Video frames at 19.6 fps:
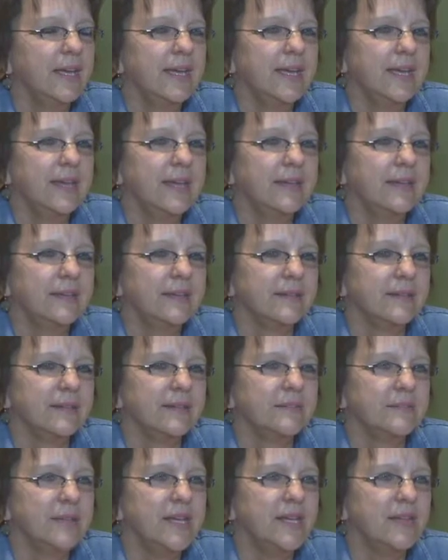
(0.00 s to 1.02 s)

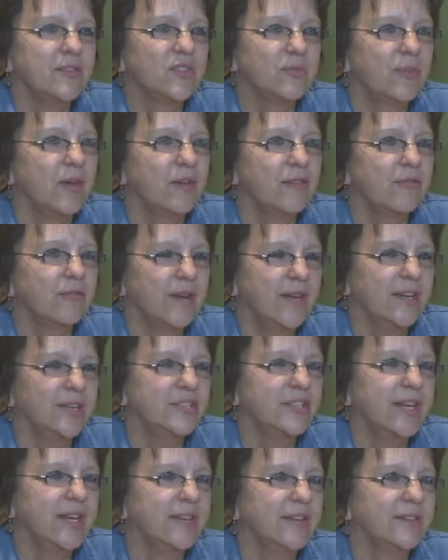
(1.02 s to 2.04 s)
And being a small
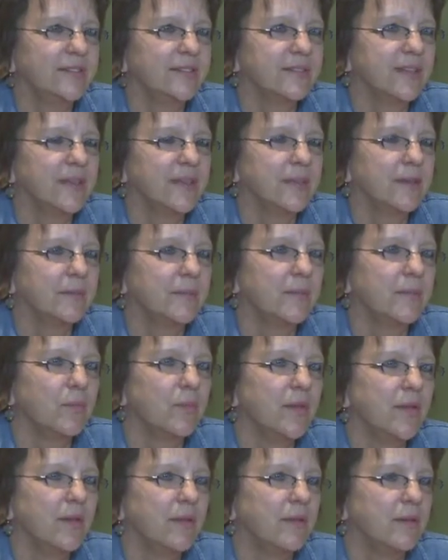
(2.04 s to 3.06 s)
franchise,
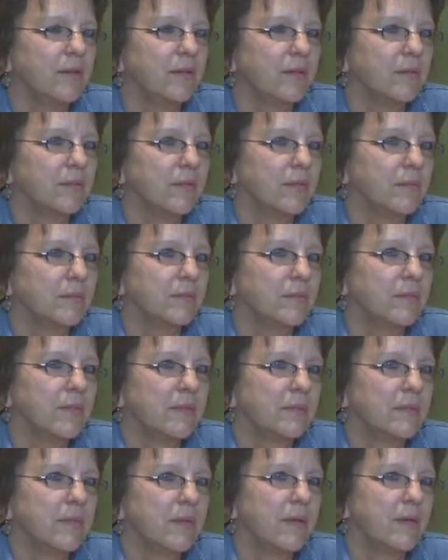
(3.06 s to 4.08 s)
we
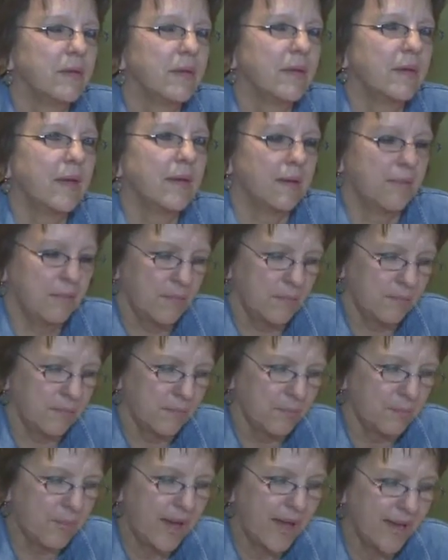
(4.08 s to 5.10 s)

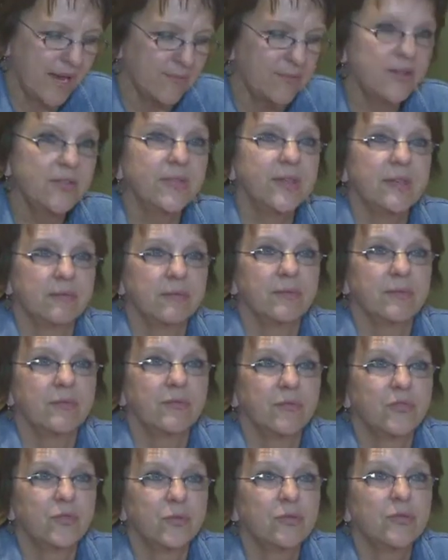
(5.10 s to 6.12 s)
buy everything
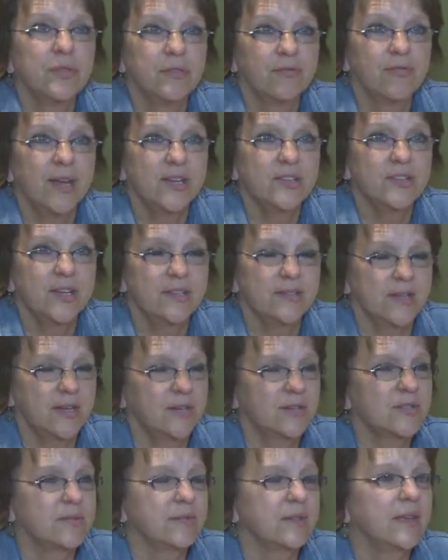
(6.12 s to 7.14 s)
through the franchise,
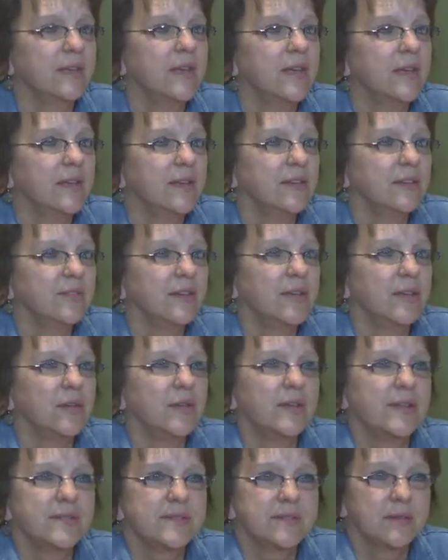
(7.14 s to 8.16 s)
actually. So
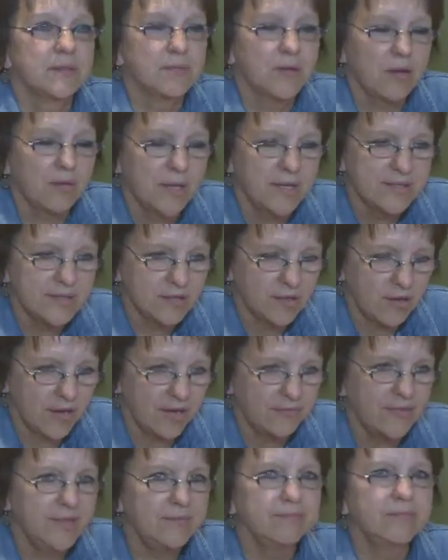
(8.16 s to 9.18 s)
it's
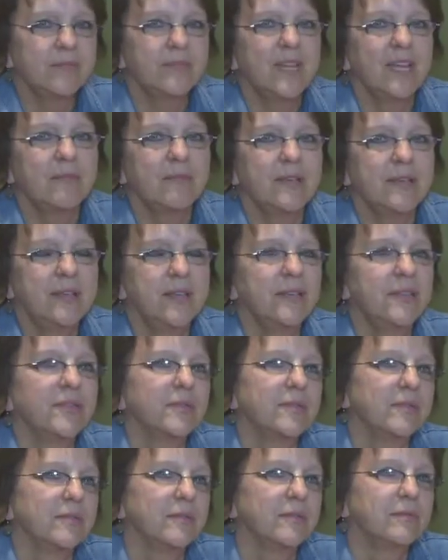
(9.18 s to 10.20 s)
coffee that we get
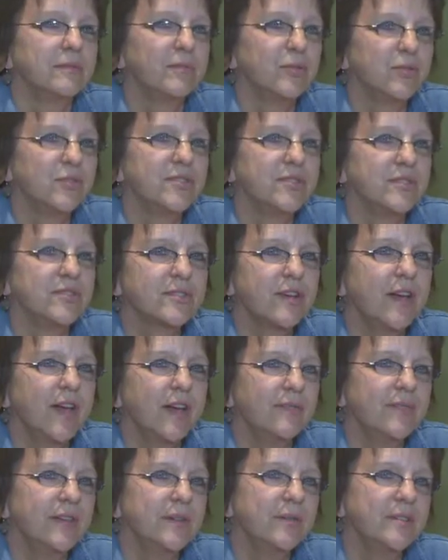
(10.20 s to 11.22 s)
through Brewster's
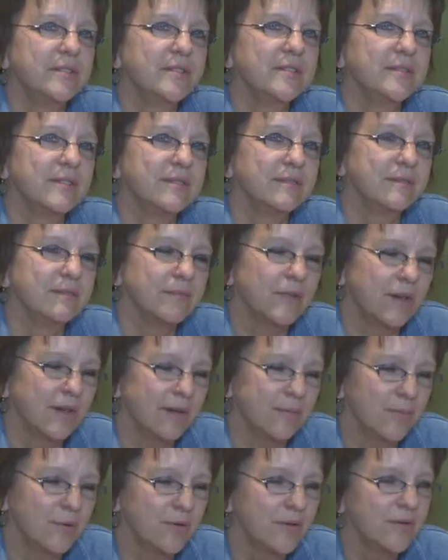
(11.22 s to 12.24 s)
Coffee, which is in
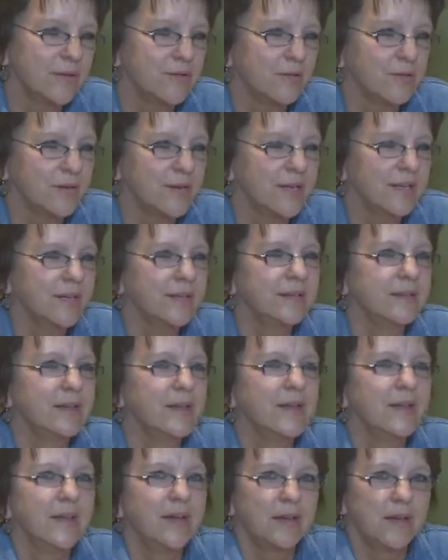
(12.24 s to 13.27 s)
Portland, Oregon.
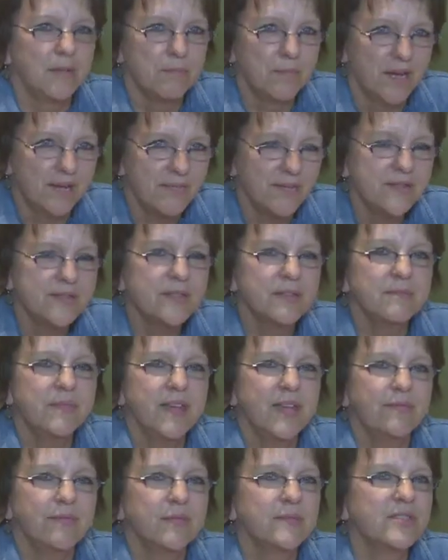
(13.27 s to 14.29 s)
Our muffins are
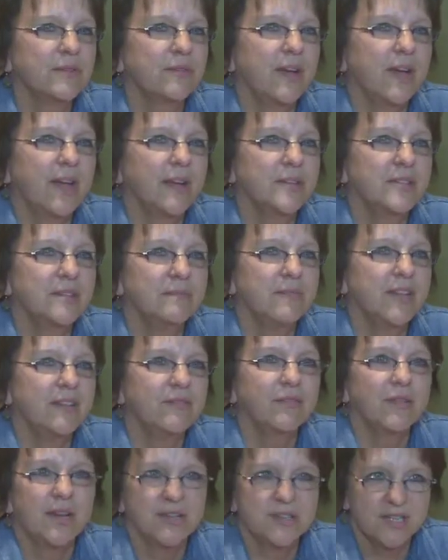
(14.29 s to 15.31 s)
made from scratch and made
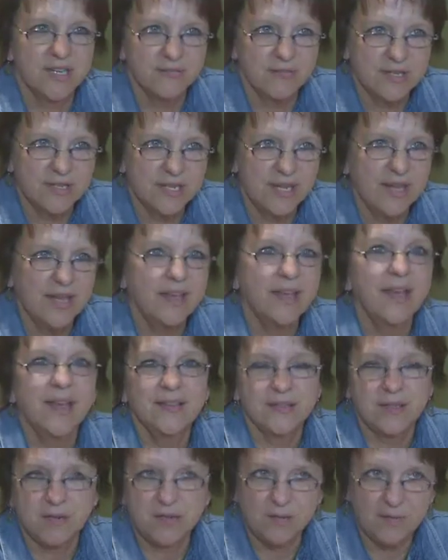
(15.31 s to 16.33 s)
fresh every day,
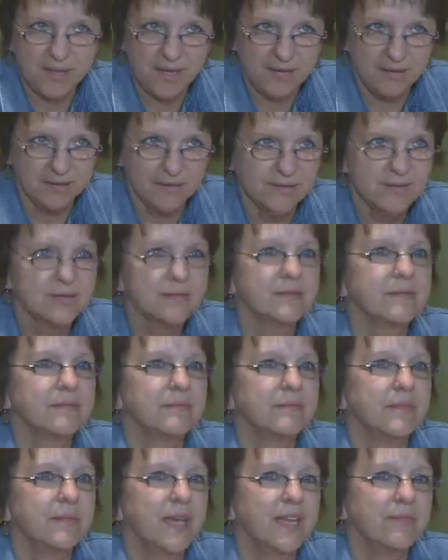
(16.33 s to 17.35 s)
as are the bagels,
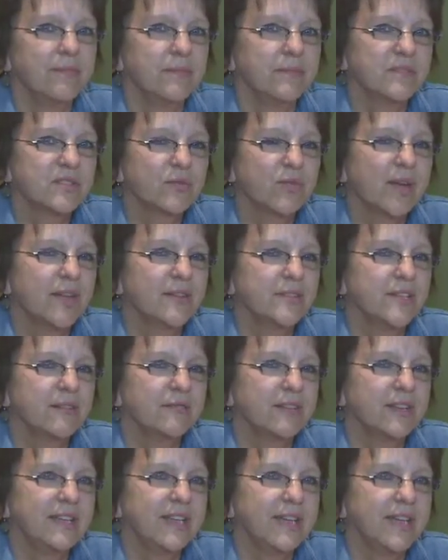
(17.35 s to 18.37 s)
made from scratch
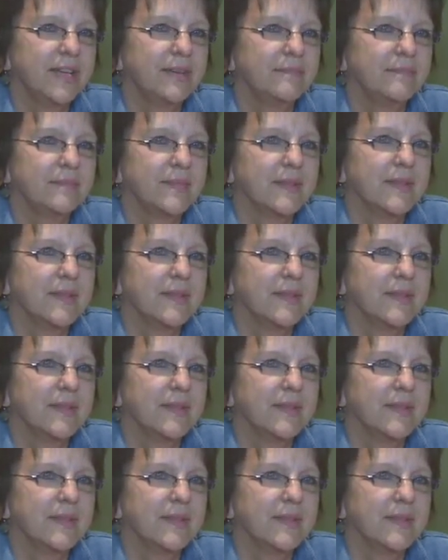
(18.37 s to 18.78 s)
every day.